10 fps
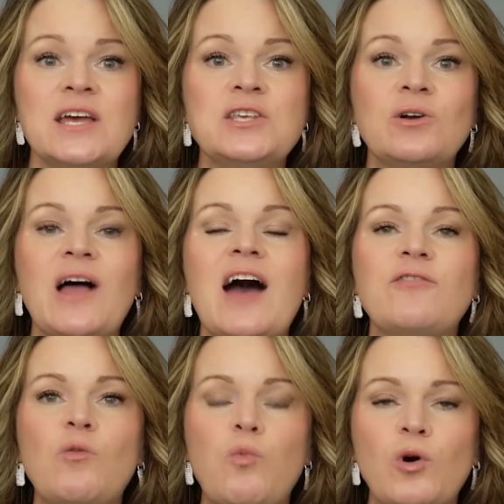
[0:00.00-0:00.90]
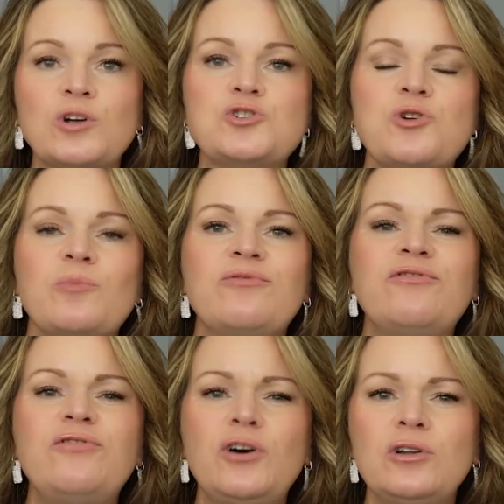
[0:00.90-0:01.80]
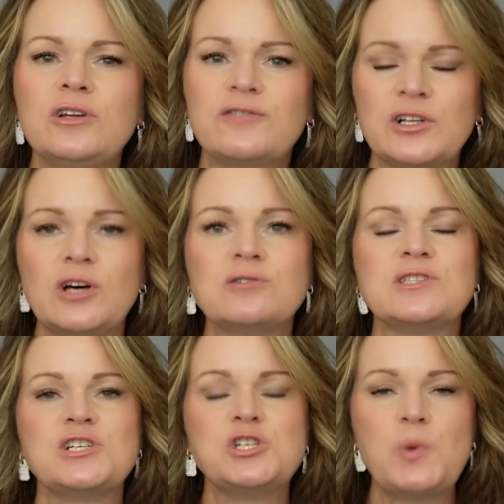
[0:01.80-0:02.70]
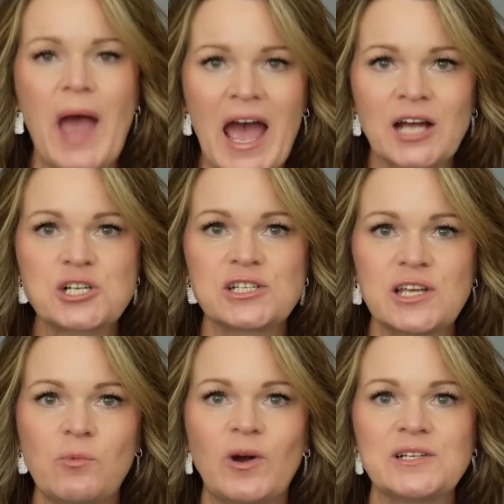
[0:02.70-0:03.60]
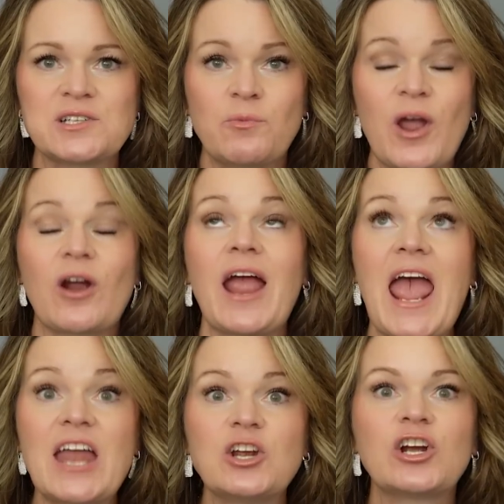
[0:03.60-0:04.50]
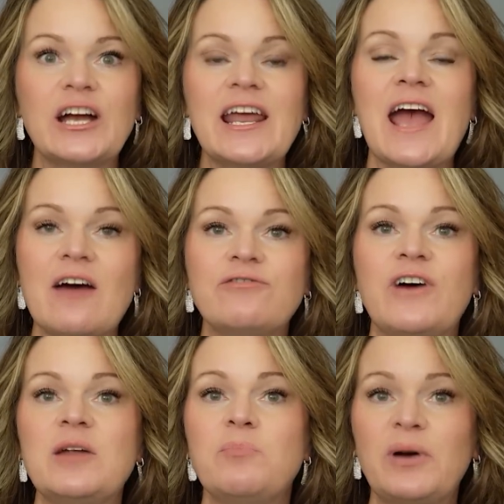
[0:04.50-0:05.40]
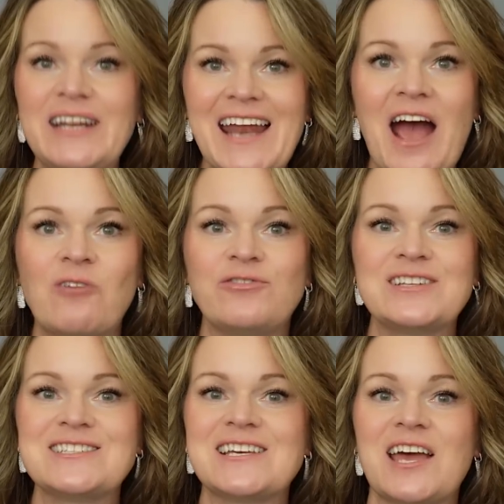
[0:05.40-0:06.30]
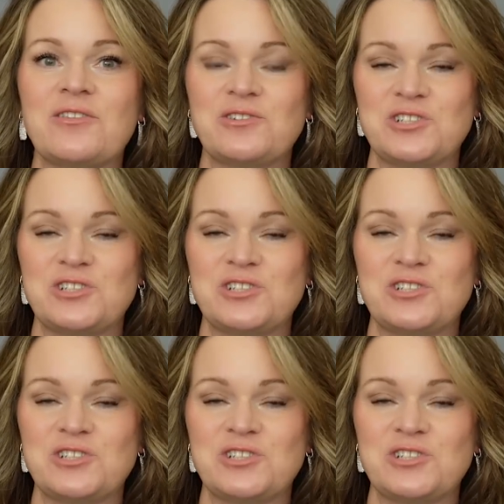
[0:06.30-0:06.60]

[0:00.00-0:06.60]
you'll have a wardrobe full of clothes that you actually want to wear, and you're gonna have fun putting outfits together